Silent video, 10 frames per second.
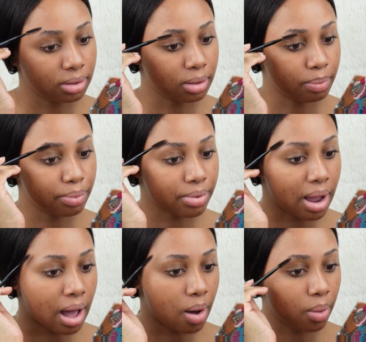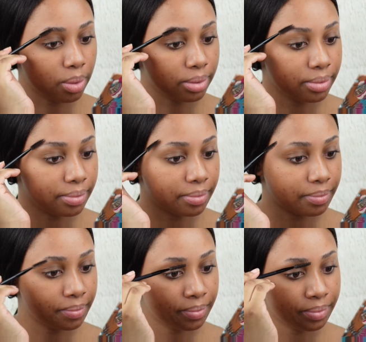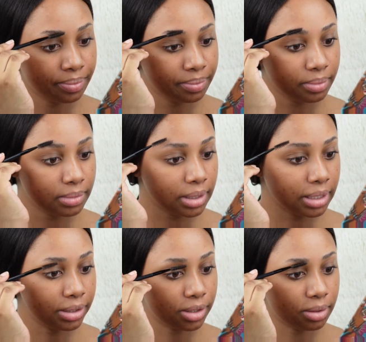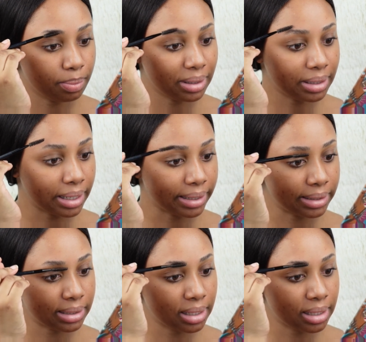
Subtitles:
the brow into place.